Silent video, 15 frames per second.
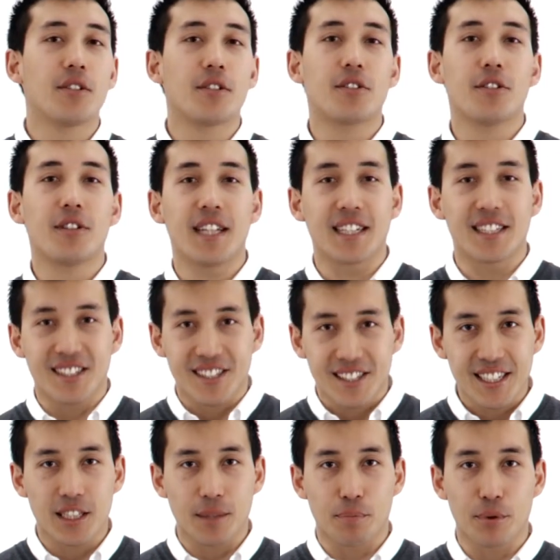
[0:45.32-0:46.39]
registered
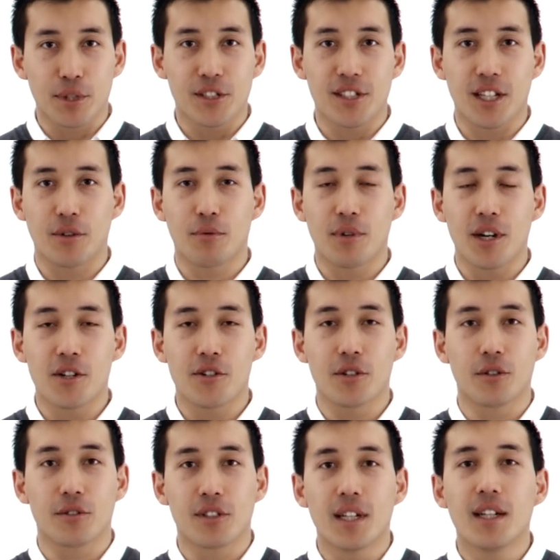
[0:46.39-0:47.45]
exceed the preset
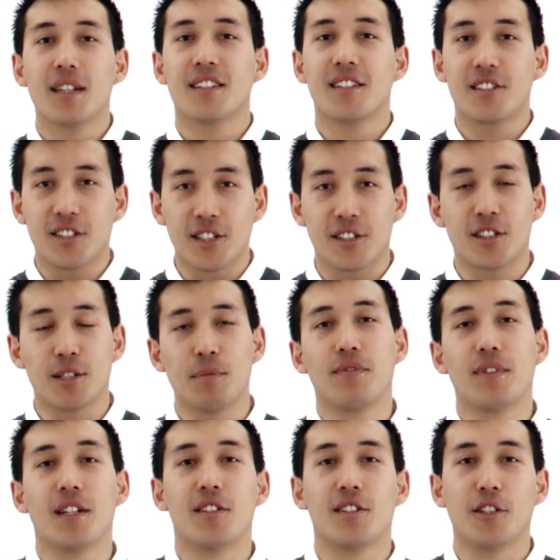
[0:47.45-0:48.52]
thresholds, the system
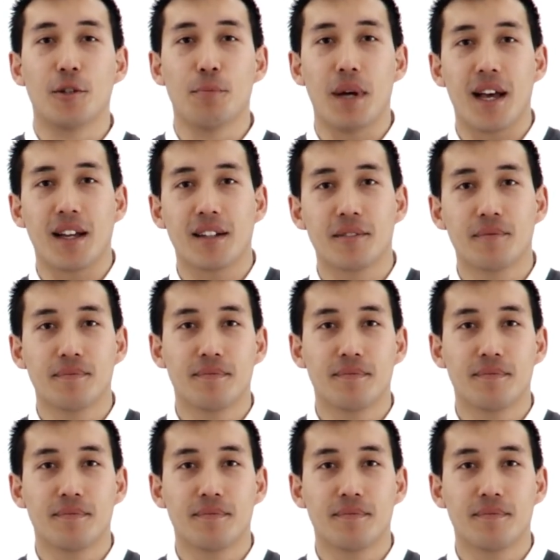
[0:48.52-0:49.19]
inflates the airbag.